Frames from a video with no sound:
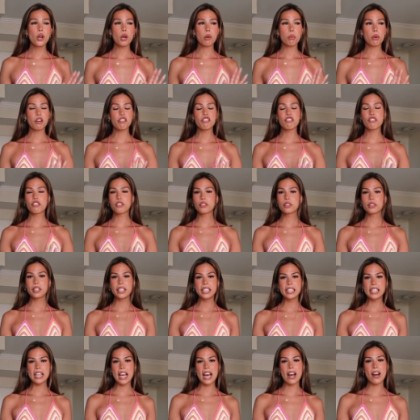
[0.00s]
we're
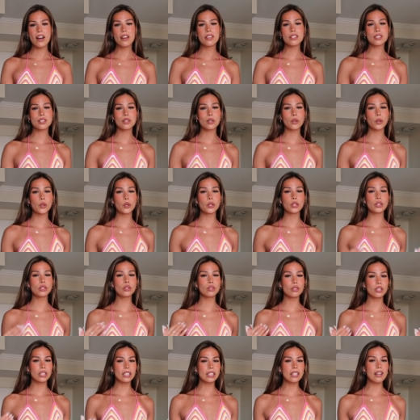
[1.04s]
free now, so
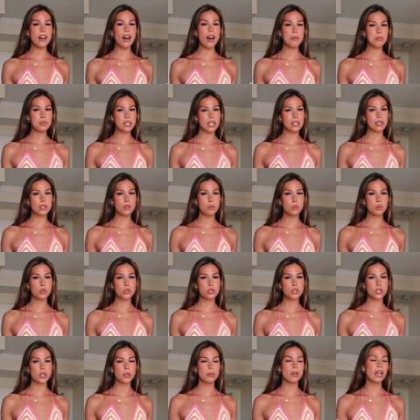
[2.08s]
you need to update your
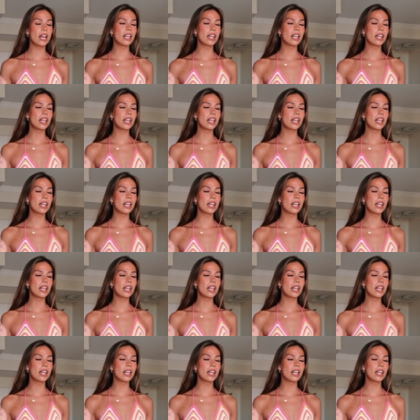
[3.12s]
wardrobe